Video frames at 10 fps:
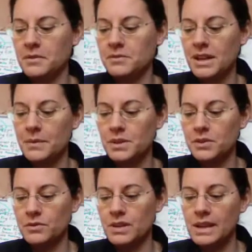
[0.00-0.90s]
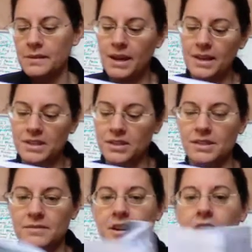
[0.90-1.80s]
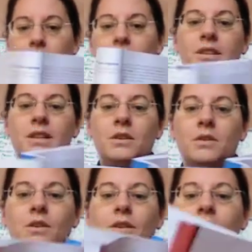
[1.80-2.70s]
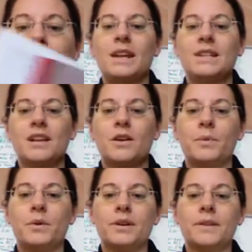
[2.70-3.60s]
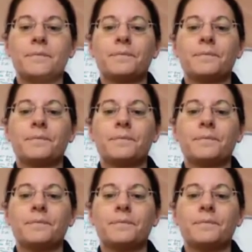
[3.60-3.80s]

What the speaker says: chapter 3, hazardous environment, in your Excel book.